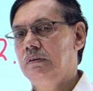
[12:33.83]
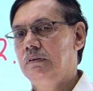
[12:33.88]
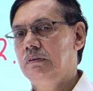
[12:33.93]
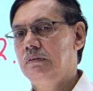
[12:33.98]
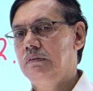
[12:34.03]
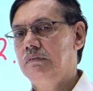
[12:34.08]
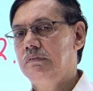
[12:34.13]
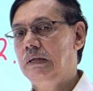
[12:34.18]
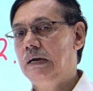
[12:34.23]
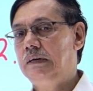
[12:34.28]

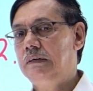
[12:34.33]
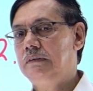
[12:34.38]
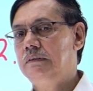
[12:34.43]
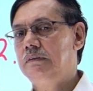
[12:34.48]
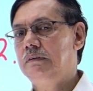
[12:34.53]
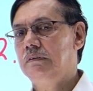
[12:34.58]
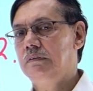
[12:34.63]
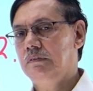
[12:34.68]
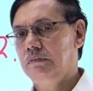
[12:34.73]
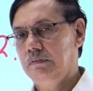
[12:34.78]
that is
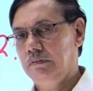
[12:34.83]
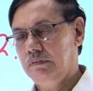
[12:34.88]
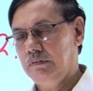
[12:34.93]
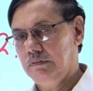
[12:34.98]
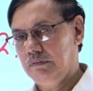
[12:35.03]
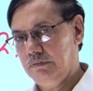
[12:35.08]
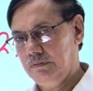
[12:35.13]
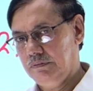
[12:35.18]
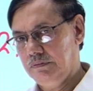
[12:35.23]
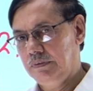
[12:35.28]

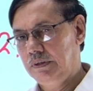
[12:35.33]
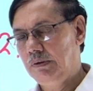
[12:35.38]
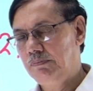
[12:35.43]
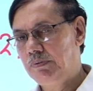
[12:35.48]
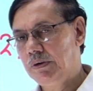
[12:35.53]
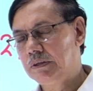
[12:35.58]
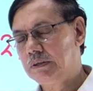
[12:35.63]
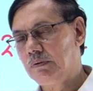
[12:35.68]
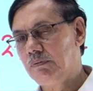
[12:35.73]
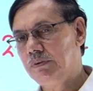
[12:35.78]

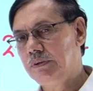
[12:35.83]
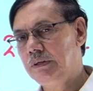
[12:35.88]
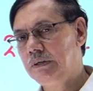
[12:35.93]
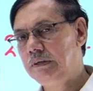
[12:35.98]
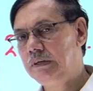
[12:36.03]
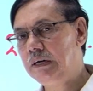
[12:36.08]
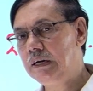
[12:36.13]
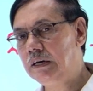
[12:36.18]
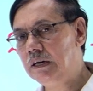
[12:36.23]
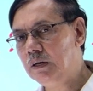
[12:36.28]
depends upon the
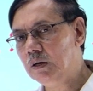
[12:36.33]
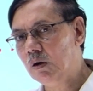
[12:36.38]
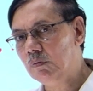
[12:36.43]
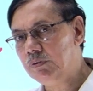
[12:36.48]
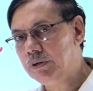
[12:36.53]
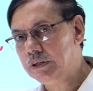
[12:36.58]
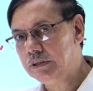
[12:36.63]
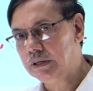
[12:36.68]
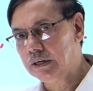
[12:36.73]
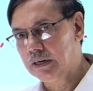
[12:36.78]
degree of
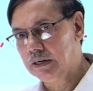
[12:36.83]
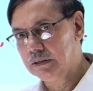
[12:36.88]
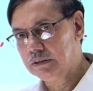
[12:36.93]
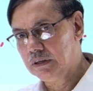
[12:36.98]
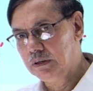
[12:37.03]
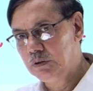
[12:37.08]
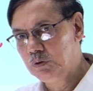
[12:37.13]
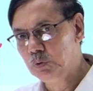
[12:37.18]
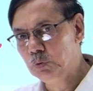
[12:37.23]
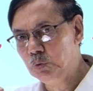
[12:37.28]
degeneration,
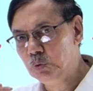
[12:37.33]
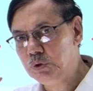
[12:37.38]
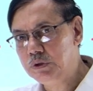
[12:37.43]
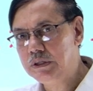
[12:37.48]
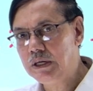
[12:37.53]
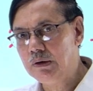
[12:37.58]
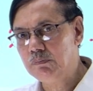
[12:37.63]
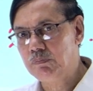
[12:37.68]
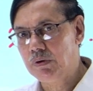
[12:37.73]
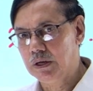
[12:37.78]

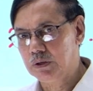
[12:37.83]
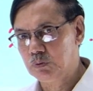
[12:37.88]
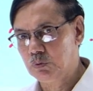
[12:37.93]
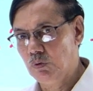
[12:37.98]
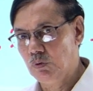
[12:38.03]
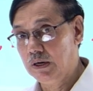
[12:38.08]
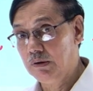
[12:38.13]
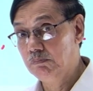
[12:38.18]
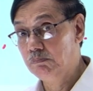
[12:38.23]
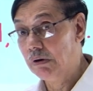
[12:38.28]
2j plus
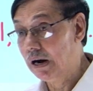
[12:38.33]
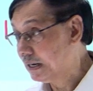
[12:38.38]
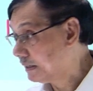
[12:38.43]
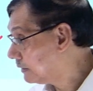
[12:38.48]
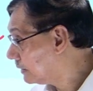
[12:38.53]
1. But